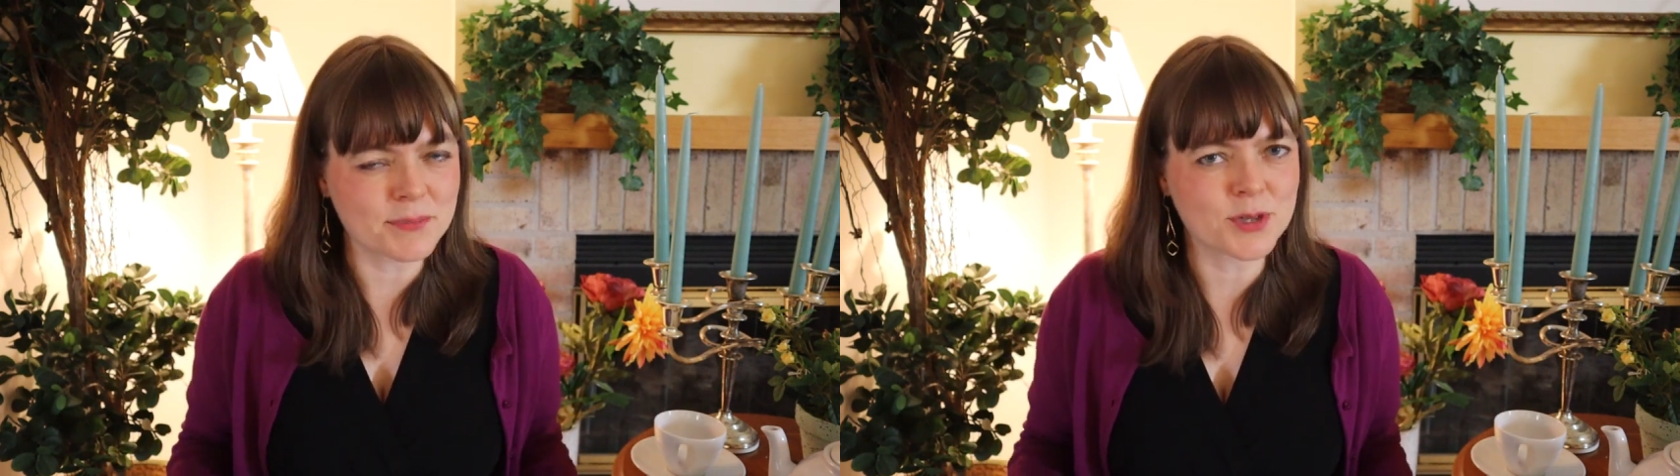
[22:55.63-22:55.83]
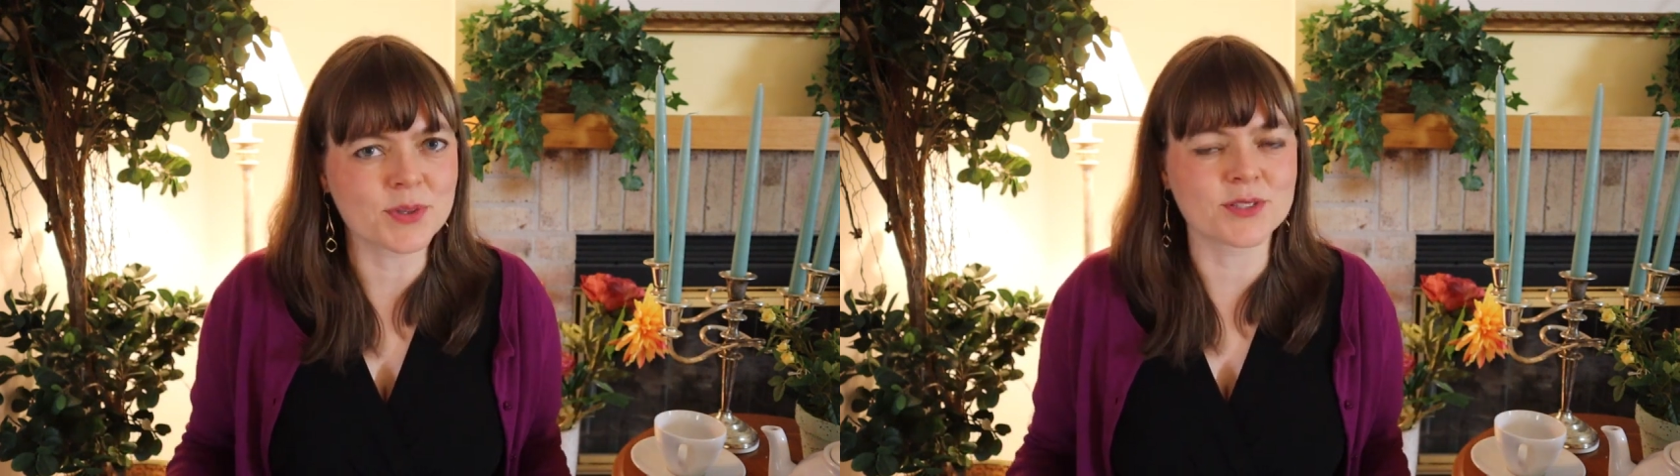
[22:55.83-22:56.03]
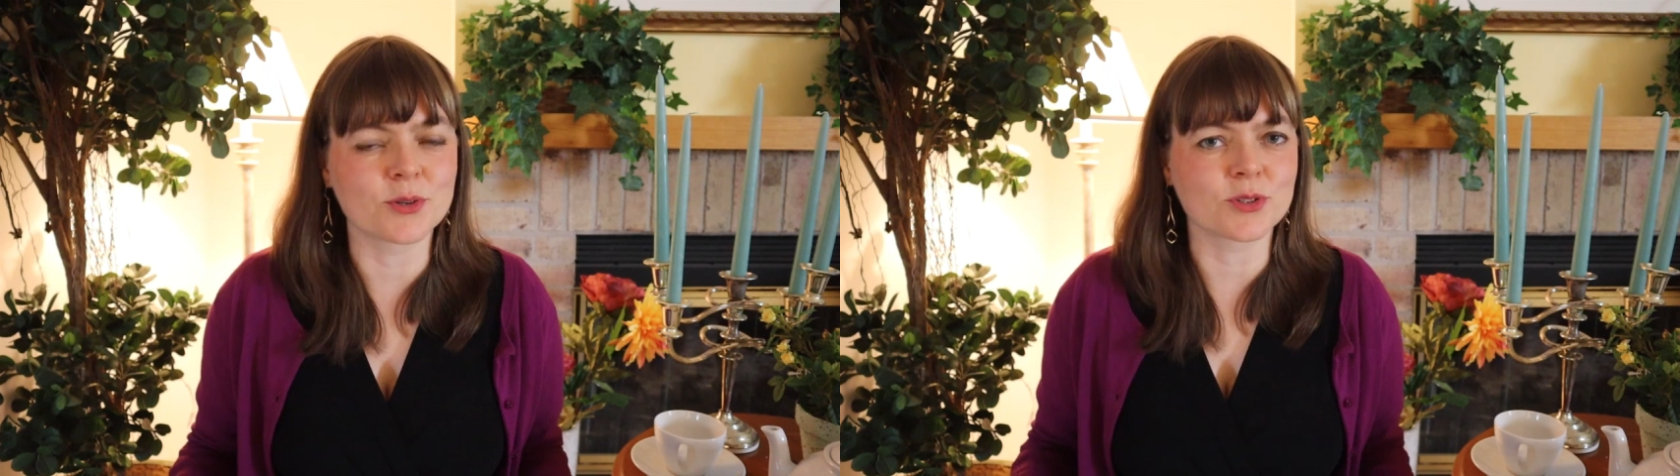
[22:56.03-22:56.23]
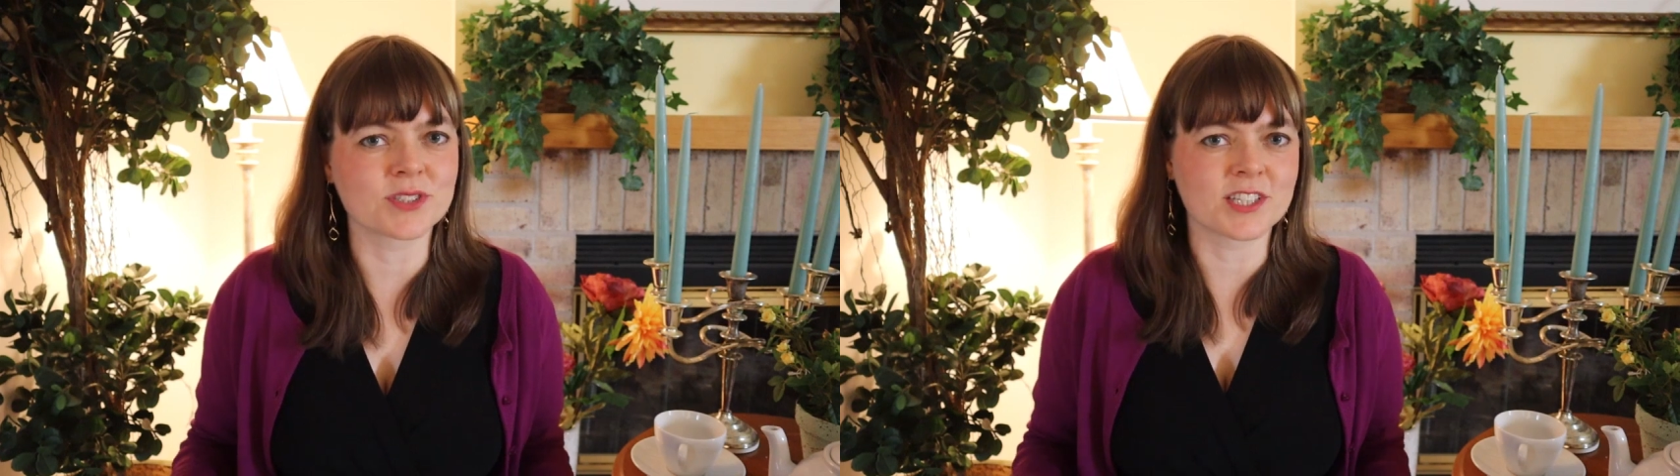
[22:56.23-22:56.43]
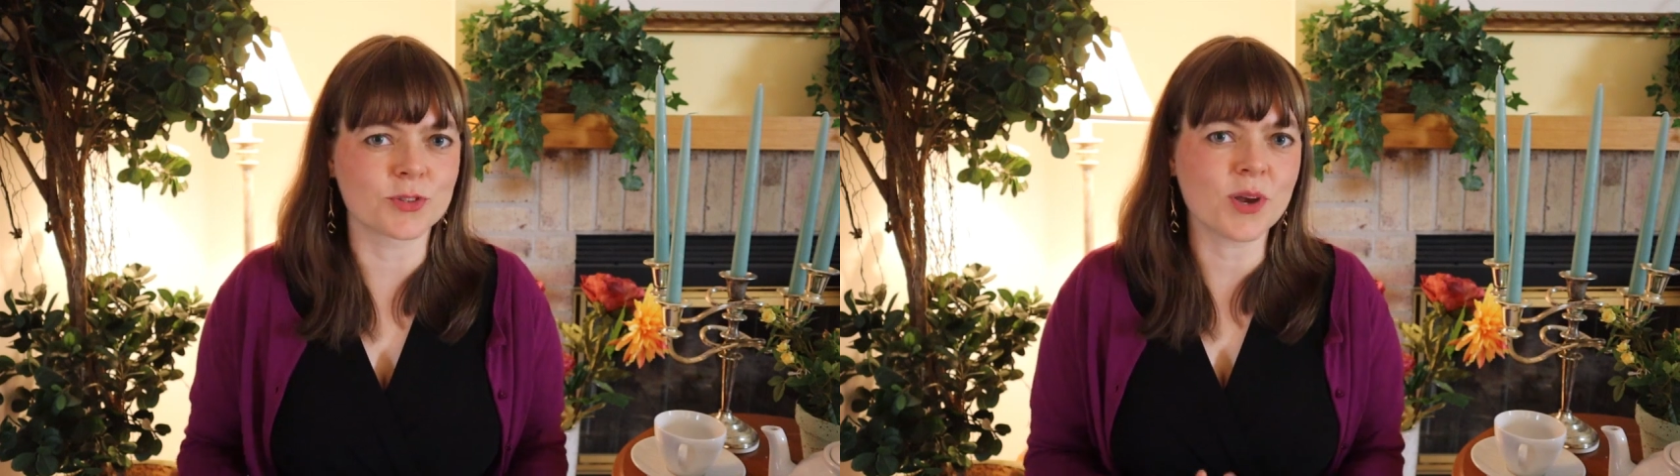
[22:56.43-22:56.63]
to a social
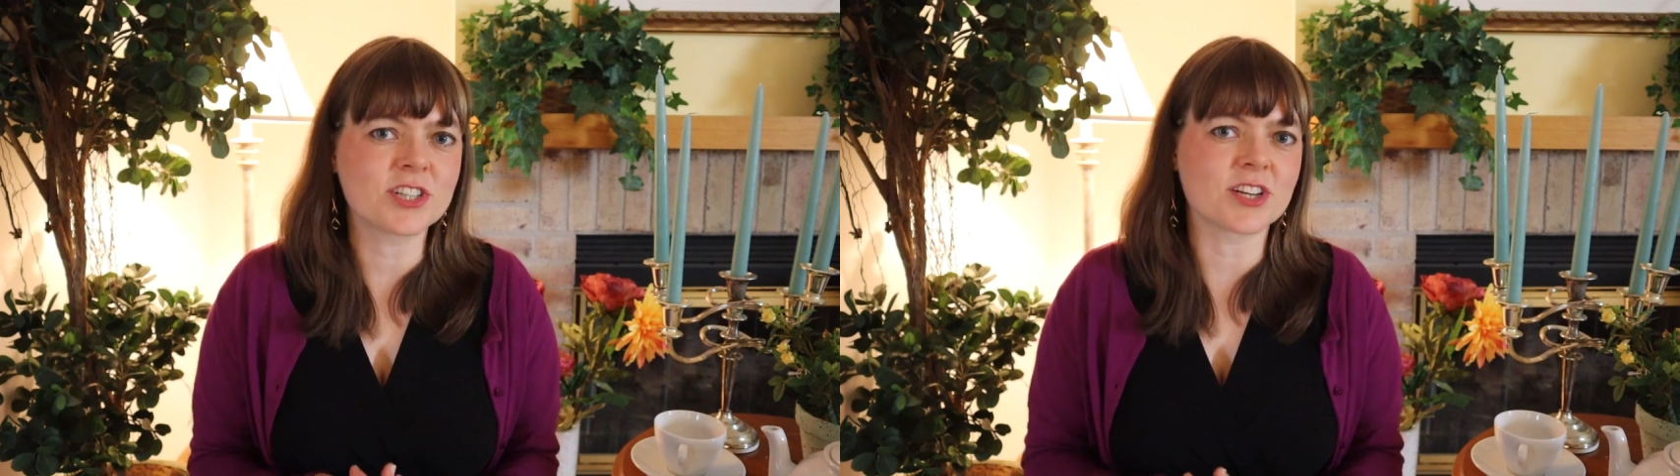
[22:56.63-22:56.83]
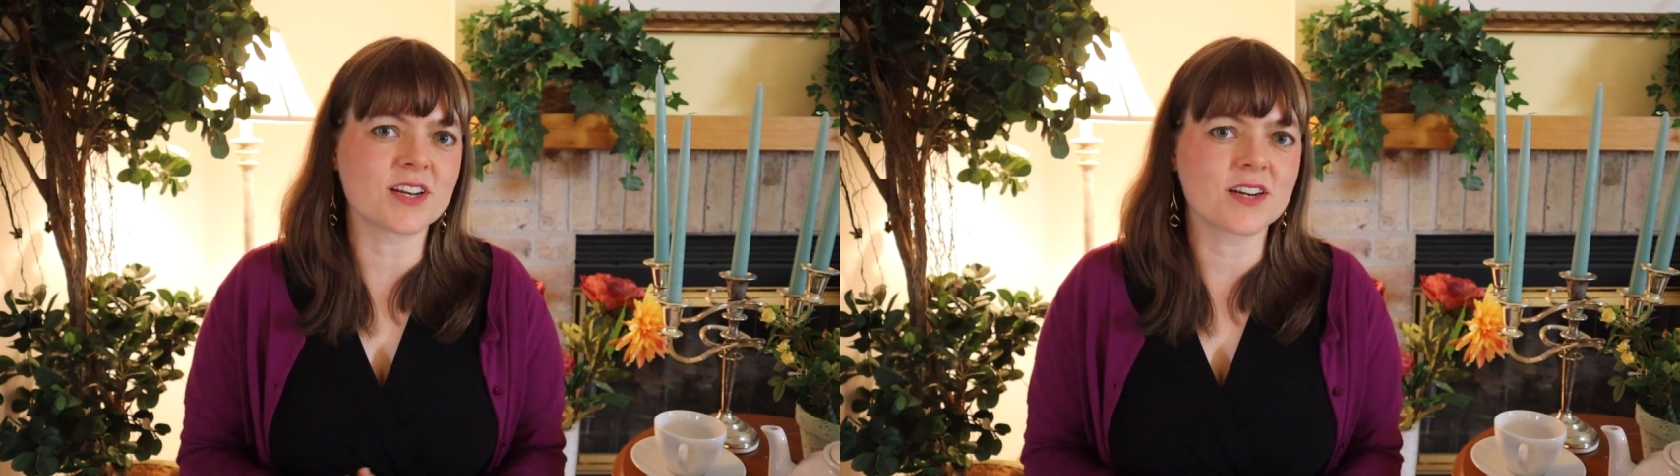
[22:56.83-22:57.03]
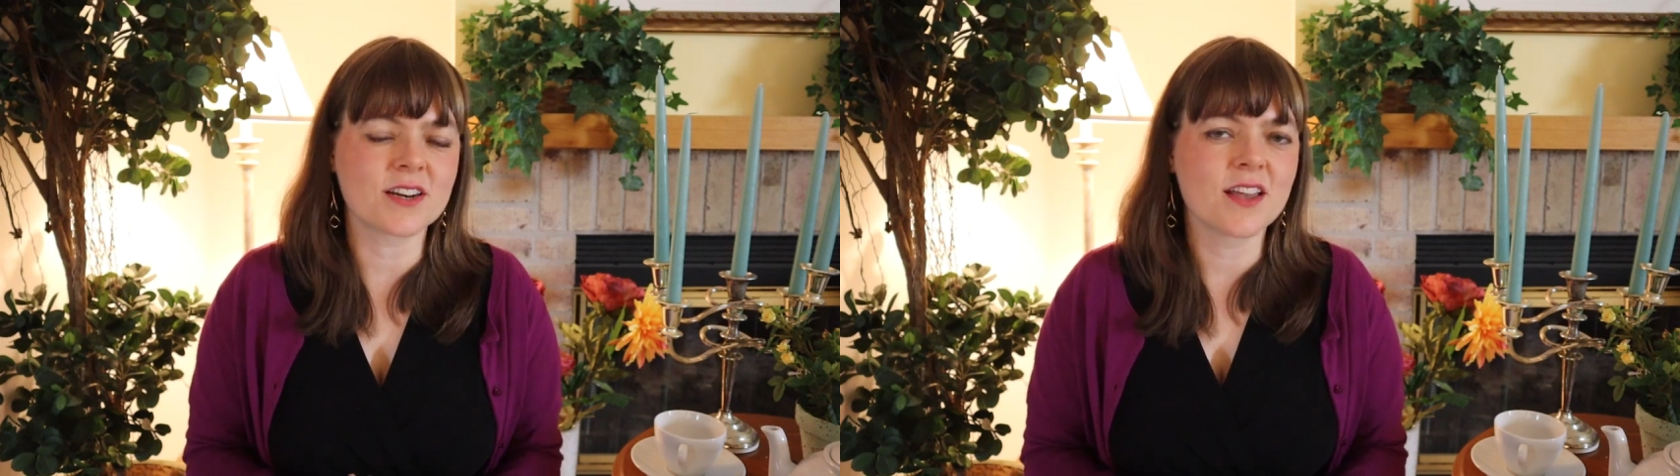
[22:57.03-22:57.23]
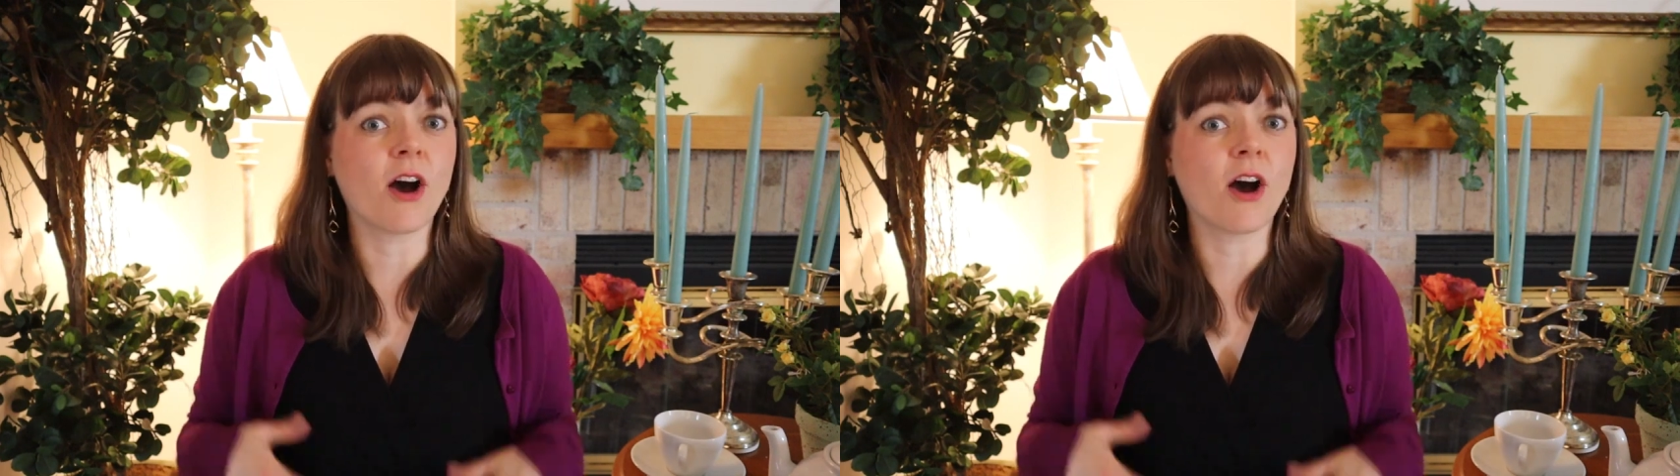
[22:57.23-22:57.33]
situation.